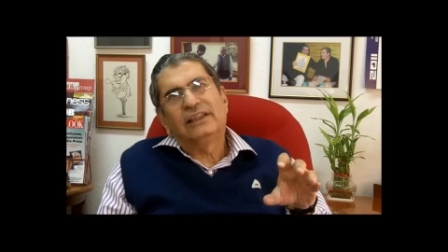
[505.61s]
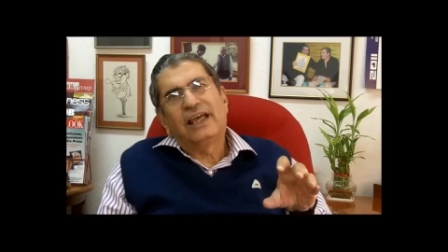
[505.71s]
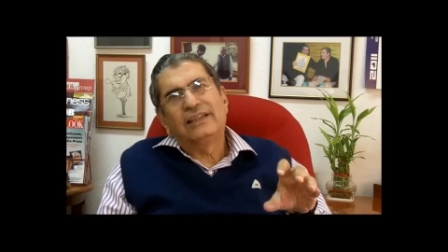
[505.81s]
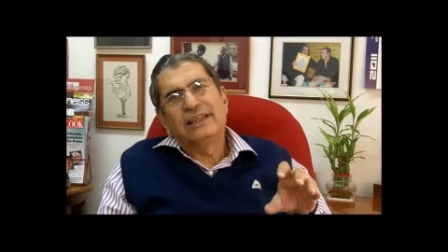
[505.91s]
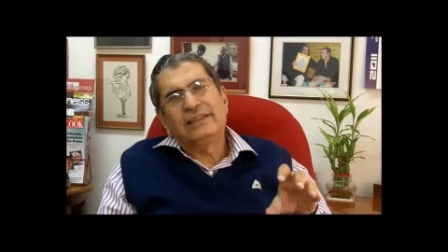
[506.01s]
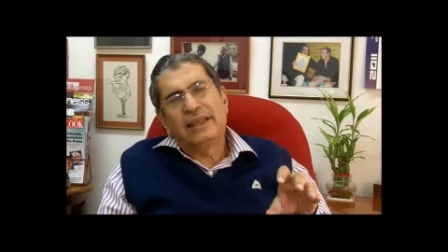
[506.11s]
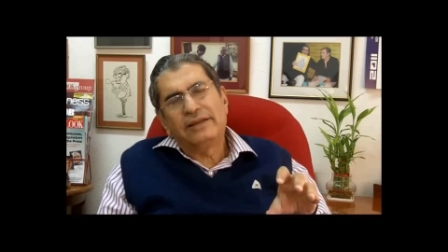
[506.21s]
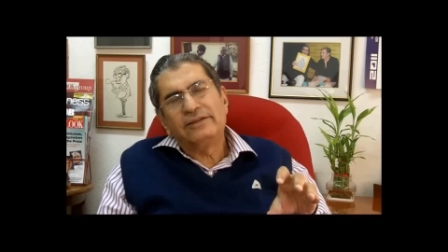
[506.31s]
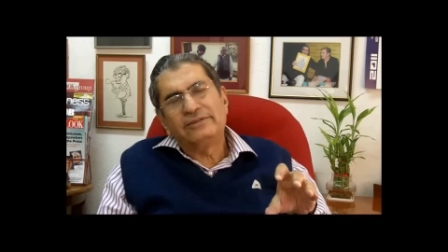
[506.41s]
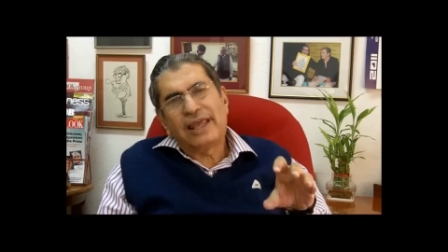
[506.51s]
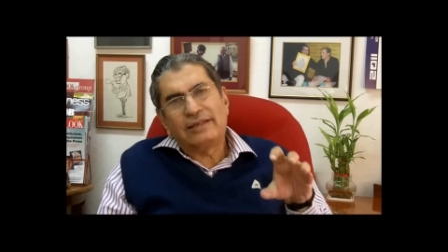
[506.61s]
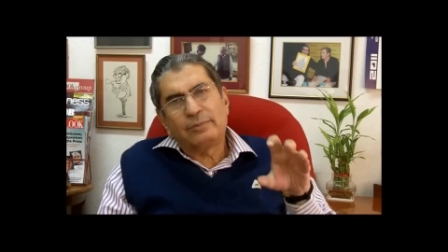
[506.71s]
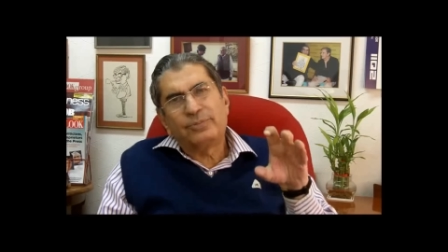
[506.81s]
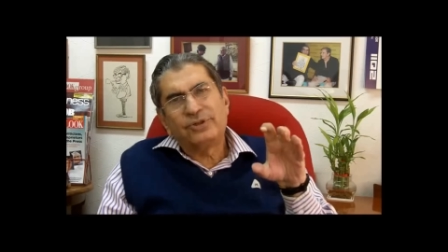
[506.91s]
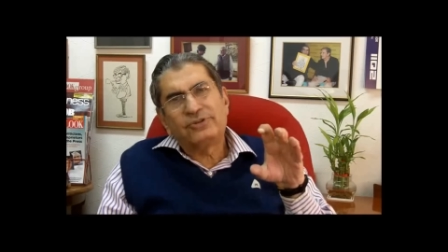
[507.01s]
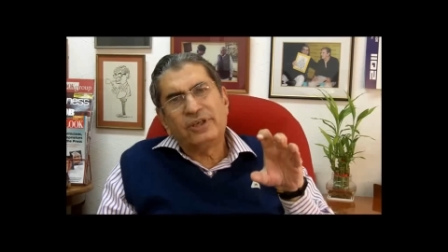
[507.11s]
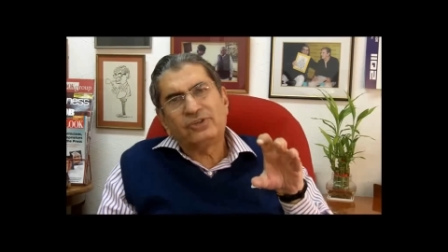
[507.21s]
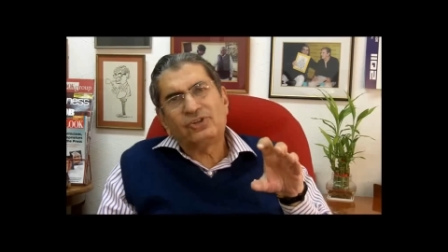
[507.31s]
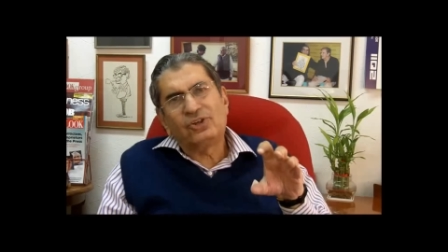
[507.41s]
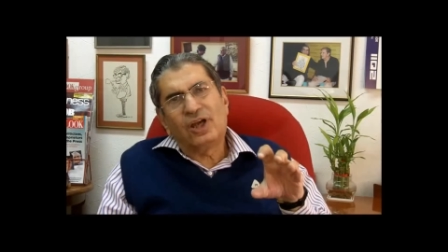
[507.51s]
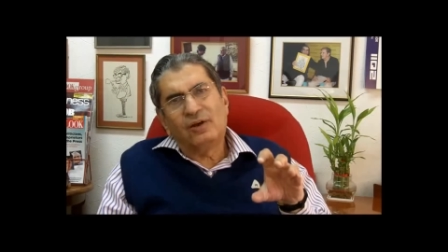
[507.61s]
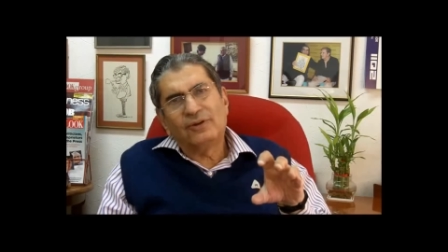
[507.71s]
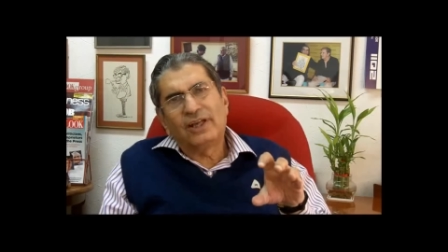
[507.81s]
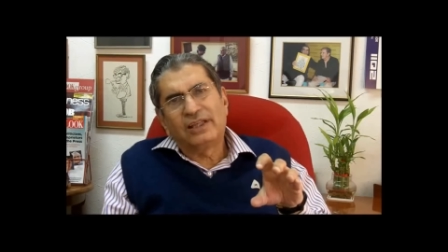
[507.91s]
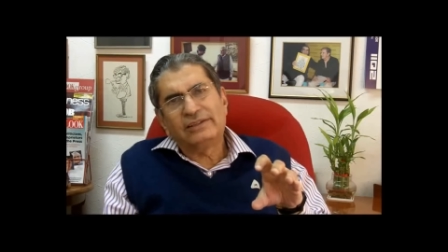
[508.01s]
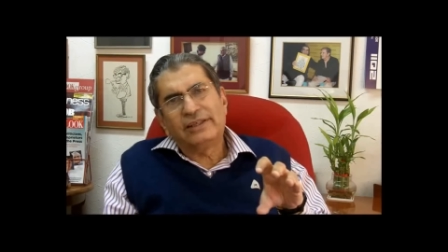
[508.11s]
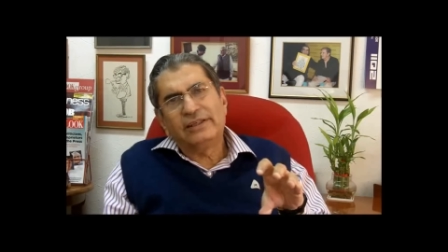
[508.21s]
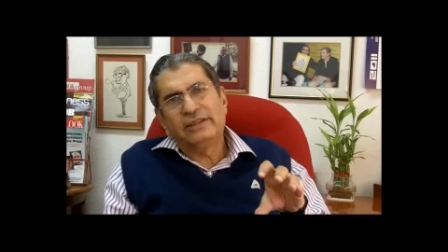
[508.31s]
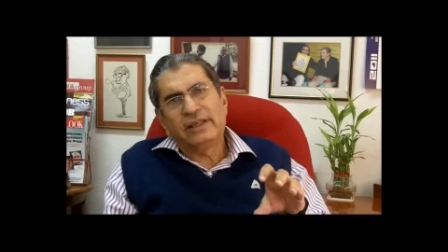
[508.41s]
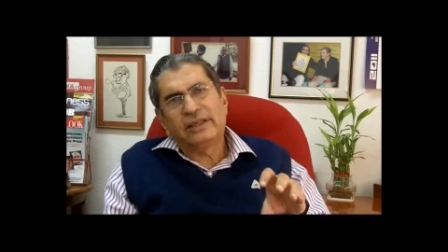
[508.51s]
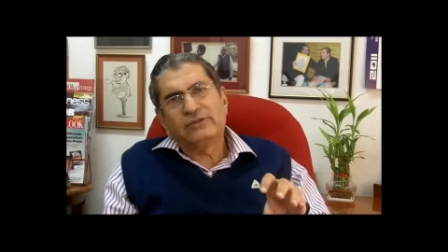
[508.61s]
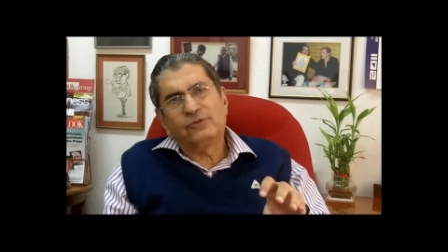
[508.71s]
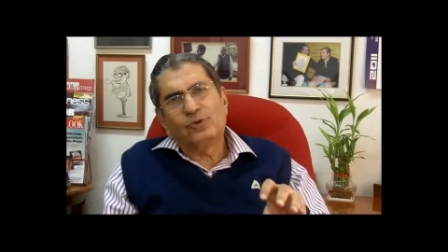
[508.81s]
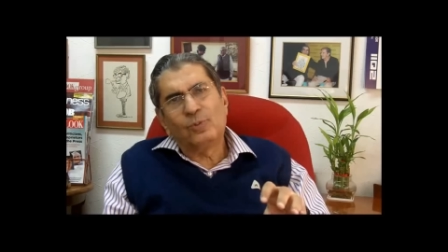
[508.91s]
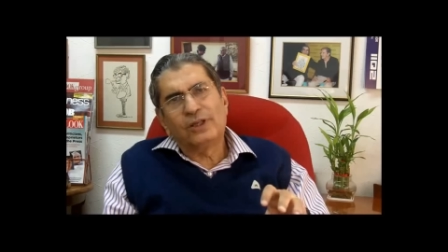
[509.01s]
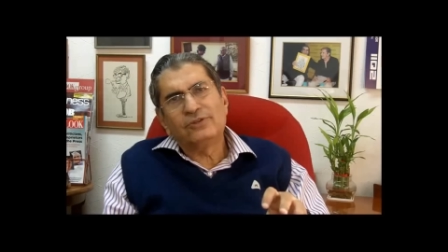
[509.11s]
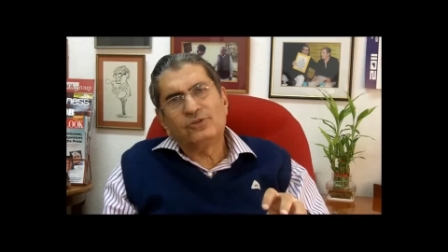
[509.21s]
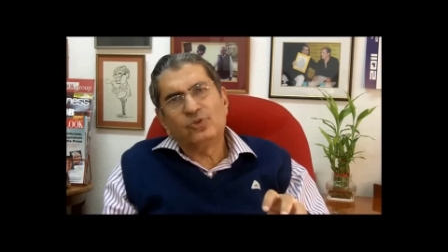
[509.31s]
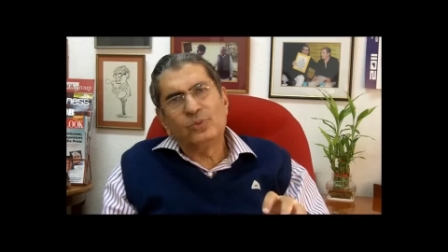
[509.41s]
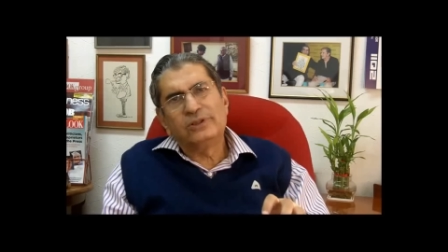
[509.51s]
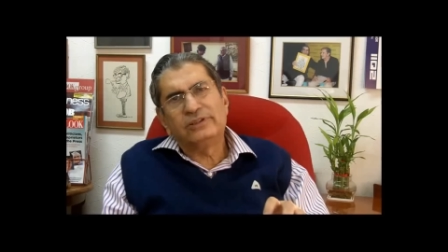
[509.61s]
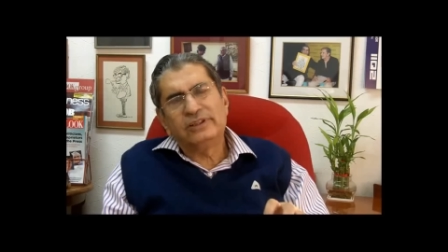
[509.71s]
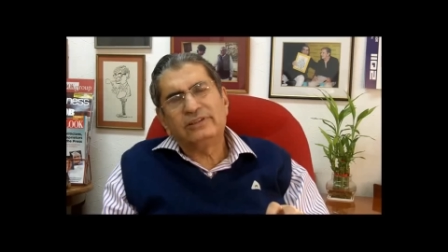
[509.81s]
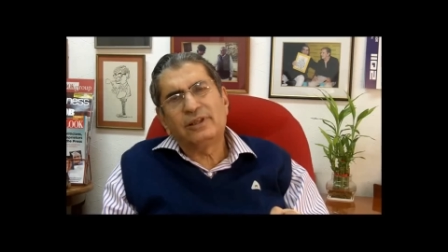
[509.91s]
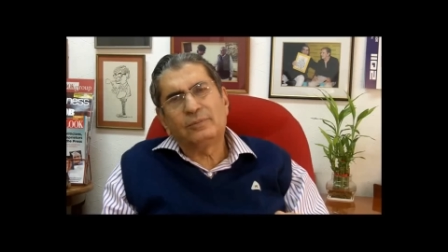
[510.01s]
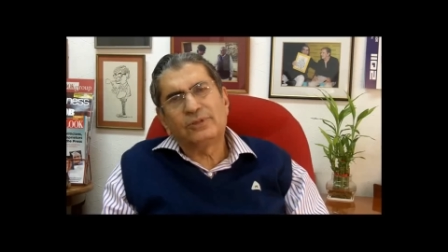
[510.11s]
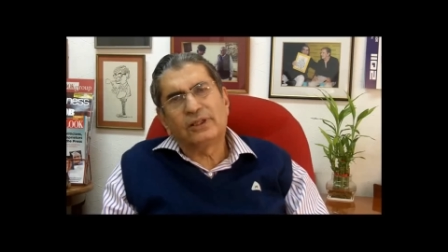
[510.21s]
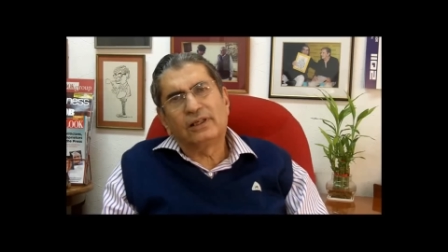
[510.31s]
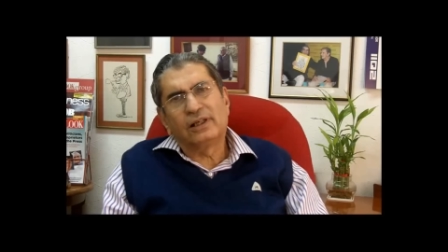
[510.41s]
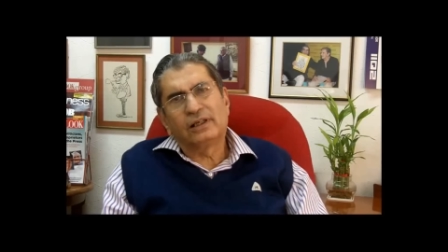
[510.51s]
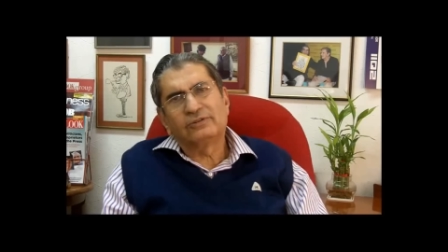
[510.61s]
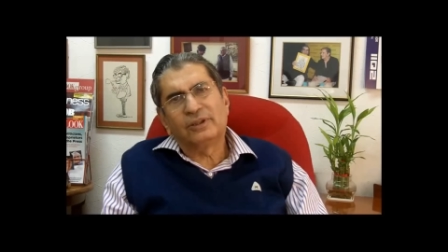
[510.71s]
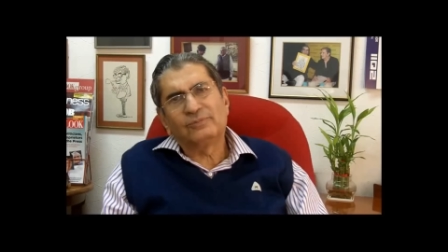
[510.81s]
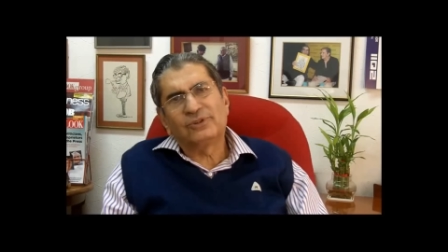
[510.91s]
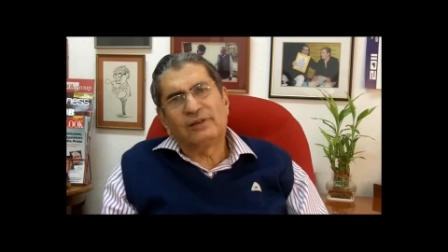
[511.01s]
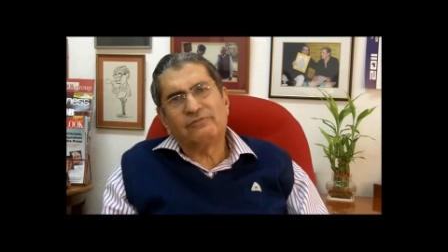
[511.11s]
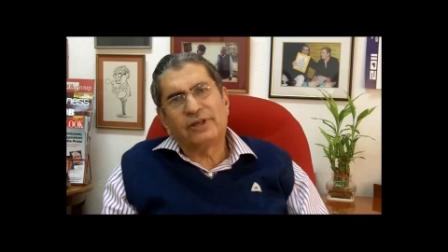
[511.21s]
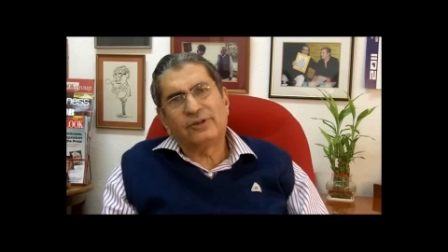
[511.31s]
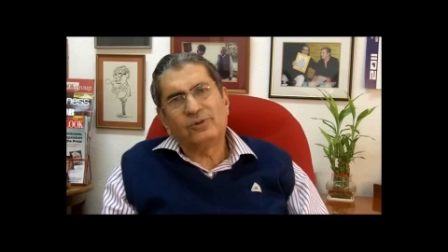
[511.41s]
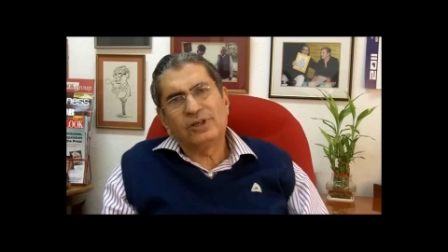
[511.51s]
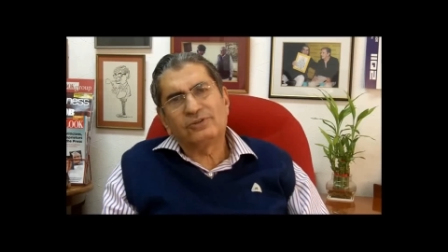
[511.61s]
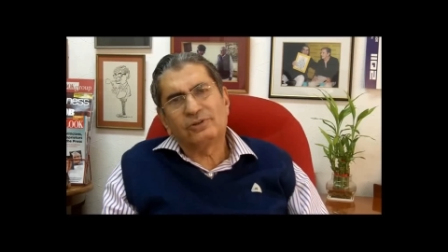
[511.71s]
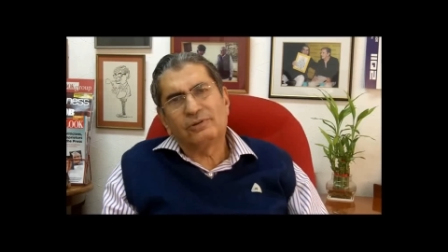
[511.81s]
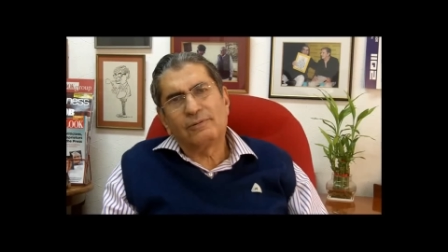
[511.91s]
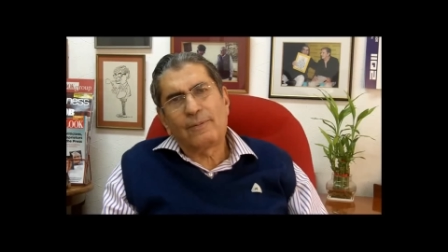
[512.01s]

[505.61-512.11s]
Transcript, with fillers: And I think there is that appreciation now, and I think in the next few months you will see something, some self regulation.